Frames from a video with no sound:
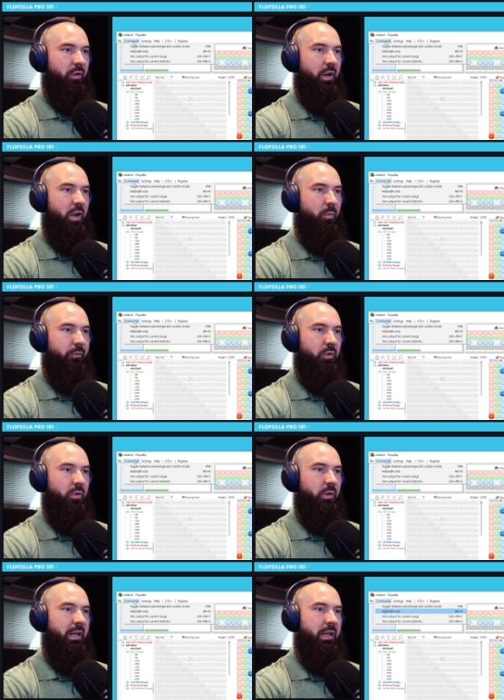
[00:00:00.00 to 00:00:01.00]
very
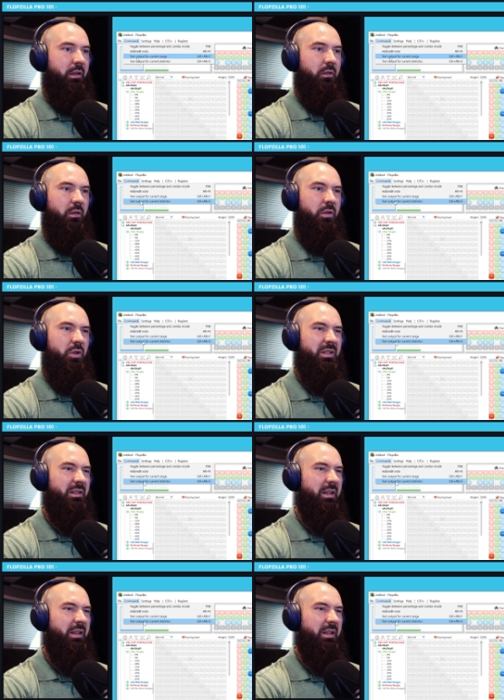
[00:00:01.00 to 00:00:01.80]
helpful, and just